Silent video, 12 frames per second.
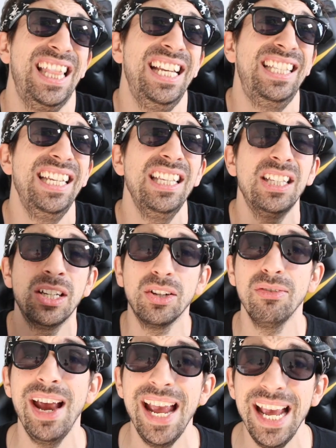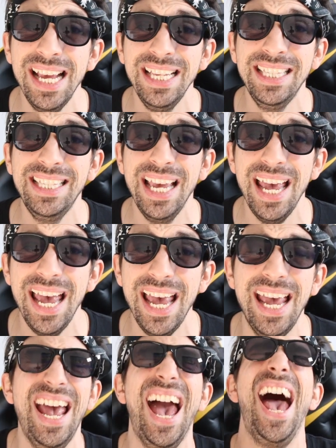This is
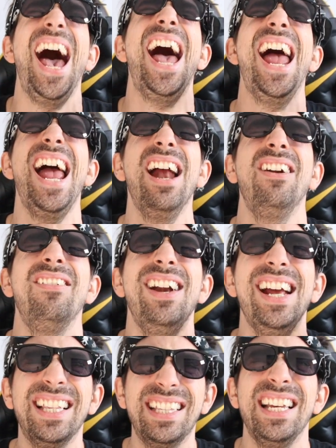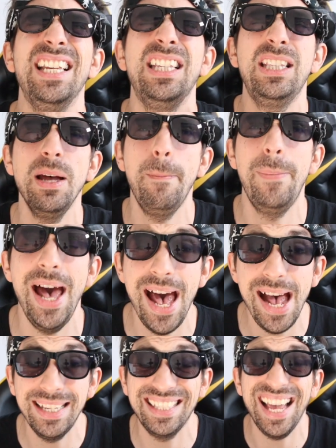crazy. RX is the
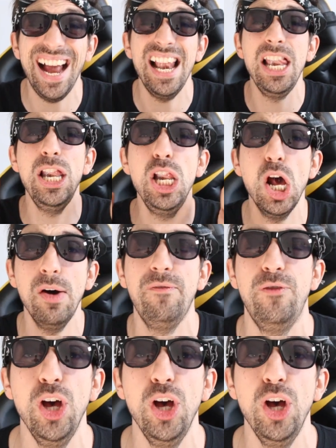best, I love